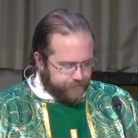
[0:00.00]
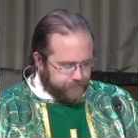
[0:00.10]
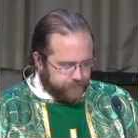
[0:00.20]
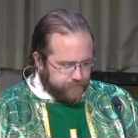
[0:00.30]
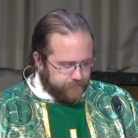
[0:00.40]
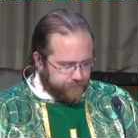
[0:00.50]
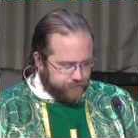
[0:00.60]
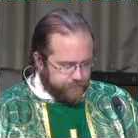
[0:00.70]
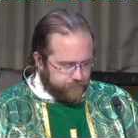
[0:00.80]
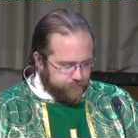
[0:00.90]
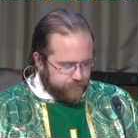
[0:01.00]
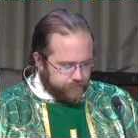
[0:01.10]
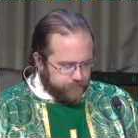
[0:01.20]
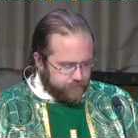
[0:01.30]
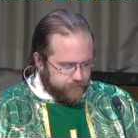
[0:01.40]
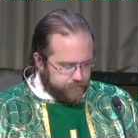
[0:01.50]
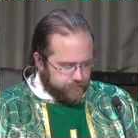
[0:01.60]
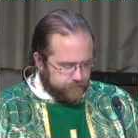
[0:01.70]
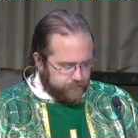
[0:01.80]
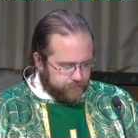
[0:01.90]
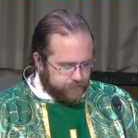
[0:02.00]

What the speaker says: Nobody speaks.